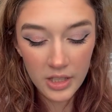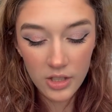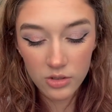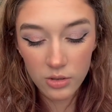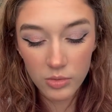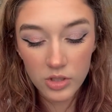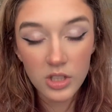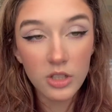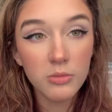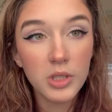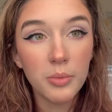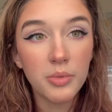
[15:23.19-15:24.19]
So I'm just going to
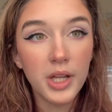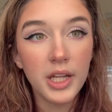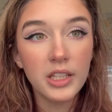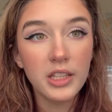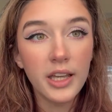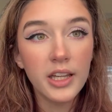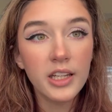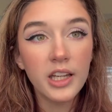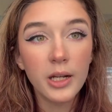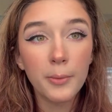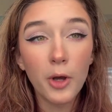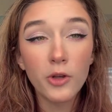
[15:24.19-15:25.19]
be applying that. And
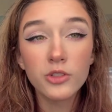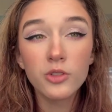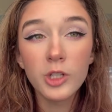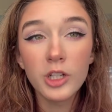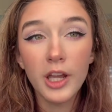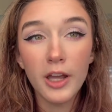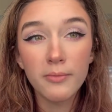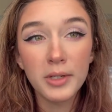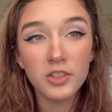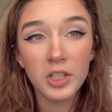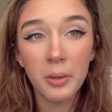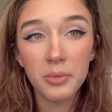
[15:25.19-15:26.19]
I'm also going to have my
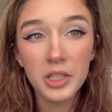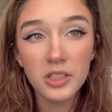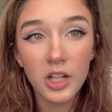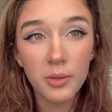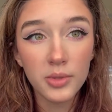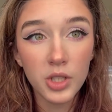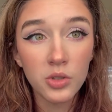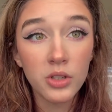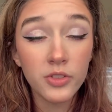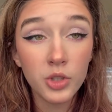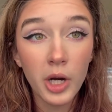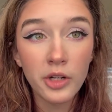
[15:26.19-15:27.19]
shop link down below if
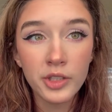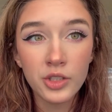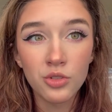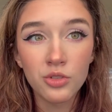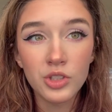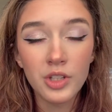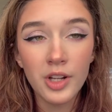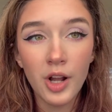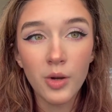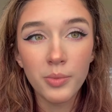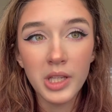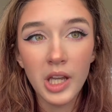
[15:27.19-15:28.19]
you are interested in
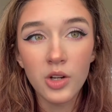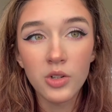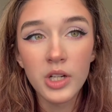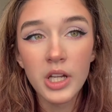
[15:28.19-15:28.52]
helping out